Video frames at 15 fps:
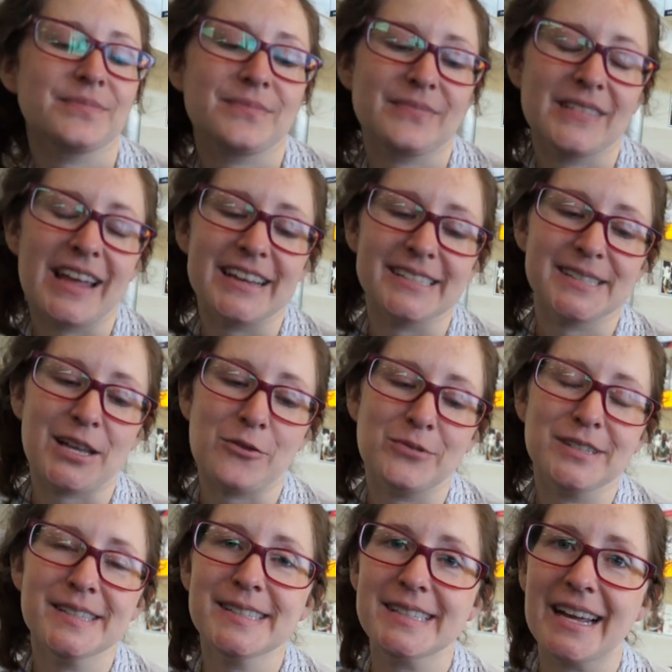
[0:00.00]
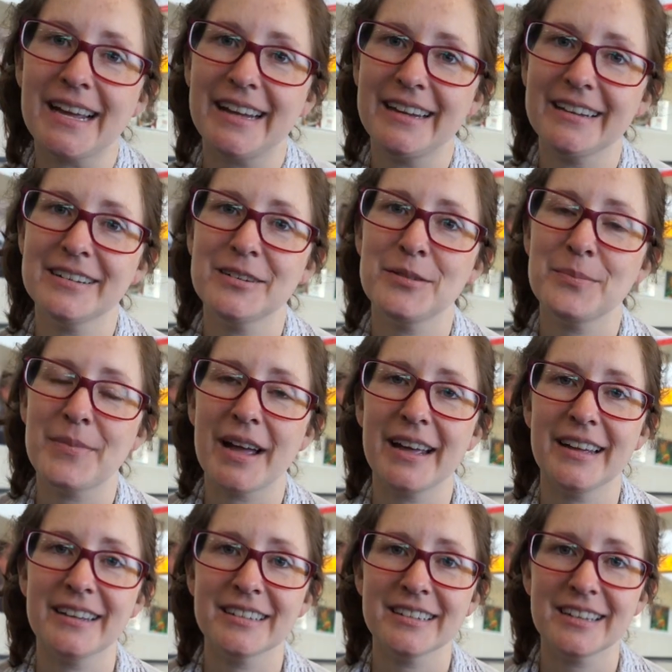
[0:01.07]
Okay, so I will say
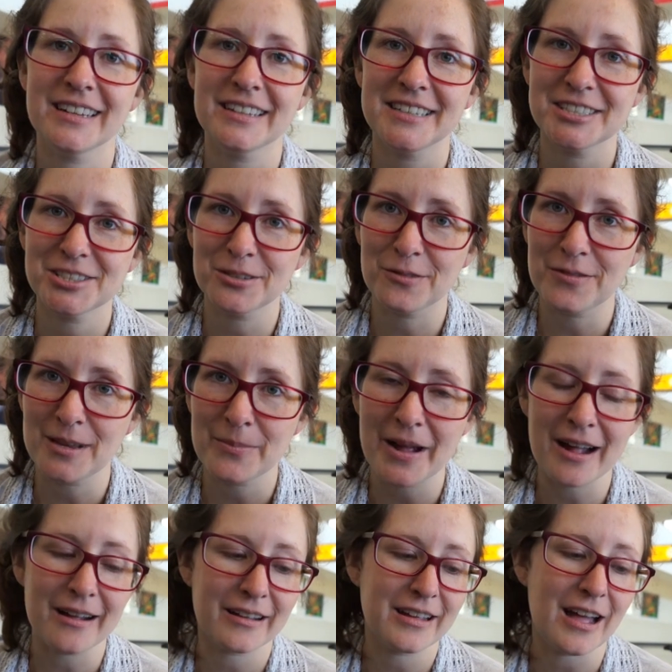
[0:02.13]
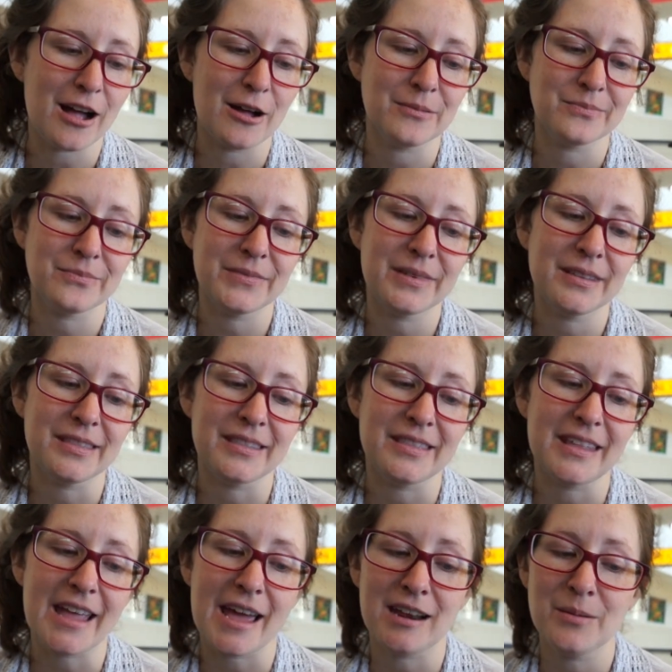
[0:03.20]
my initial feedback,
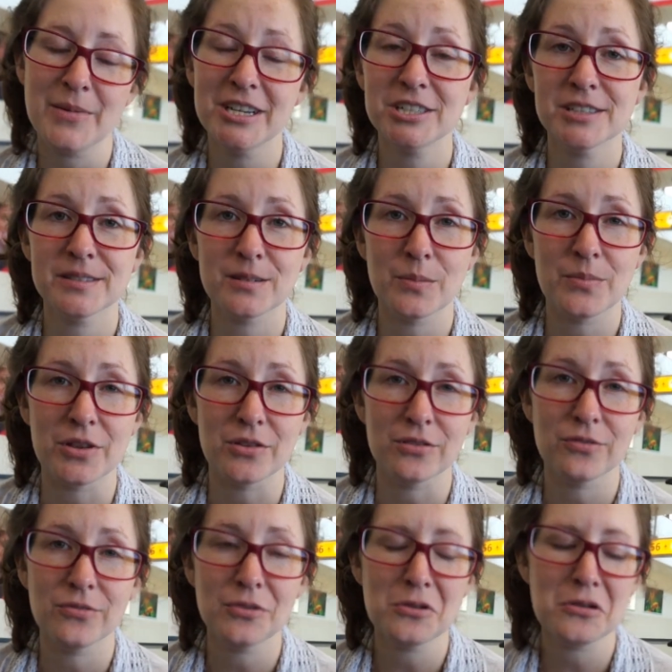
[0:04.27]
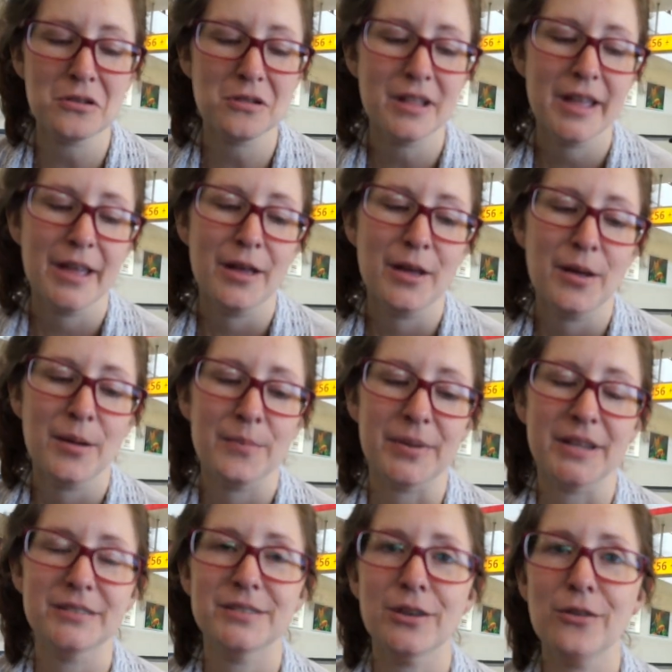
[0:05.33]
the animations are beautiful, but
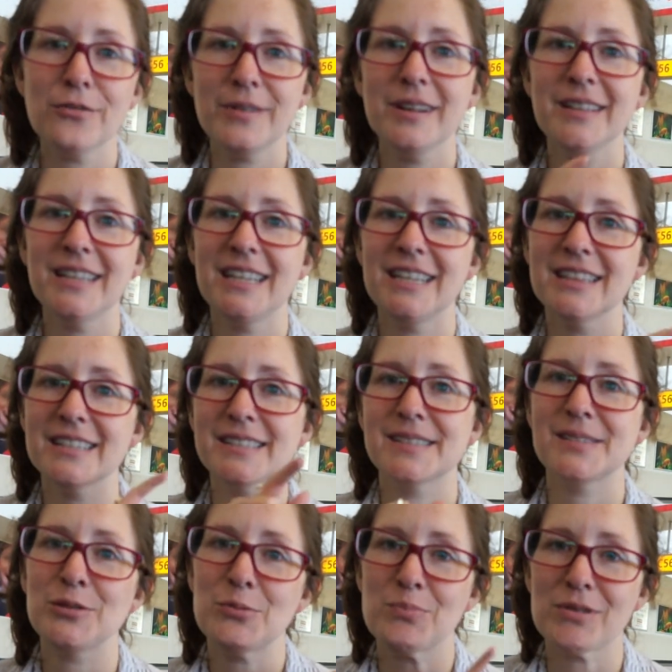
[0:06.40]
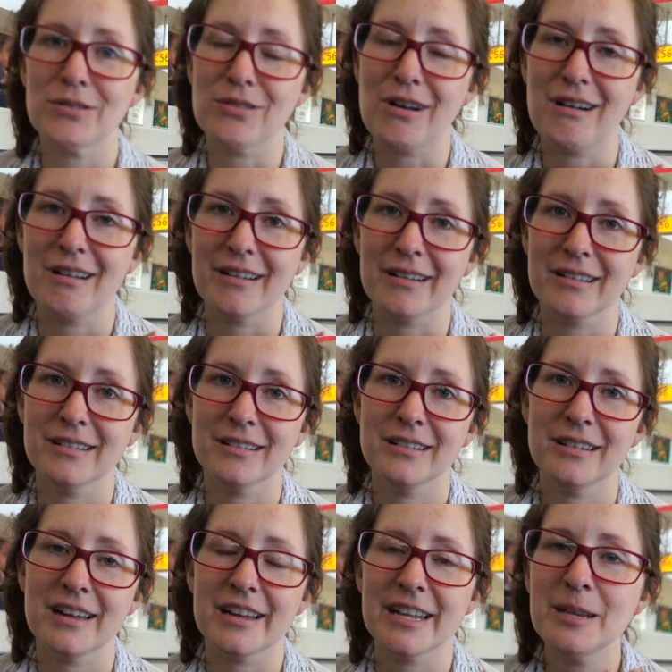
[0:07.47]
you don't really need this super long.
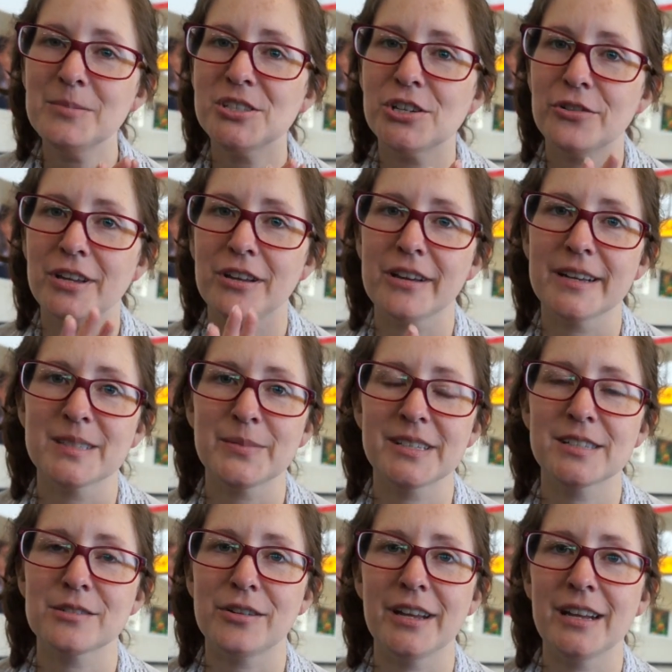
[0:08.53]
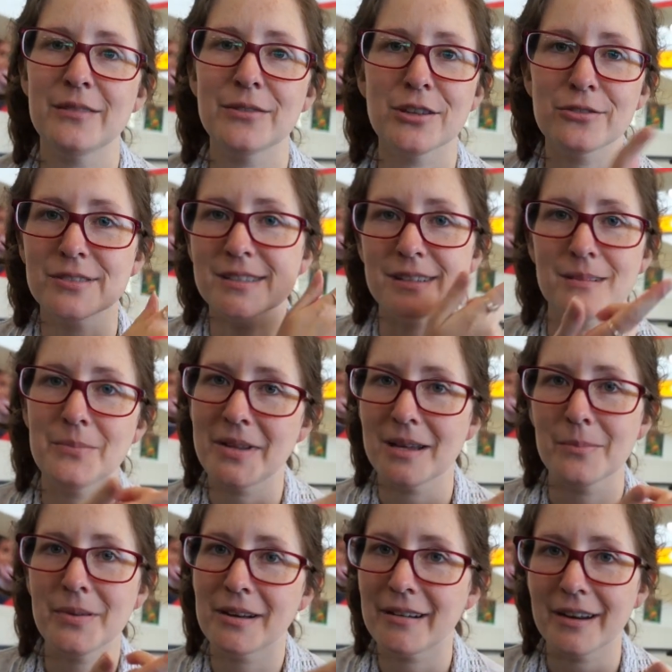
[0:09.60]
I keep showing you guys my screen even though it's going to be
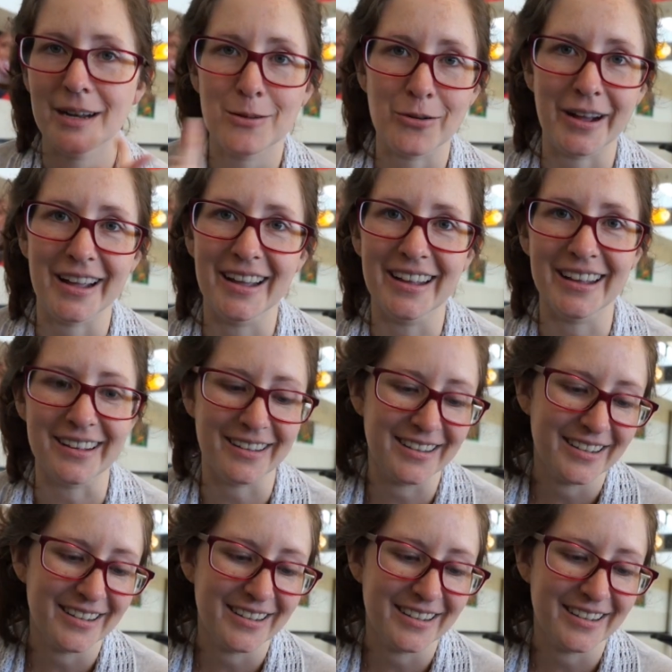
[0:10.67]
up here anyway.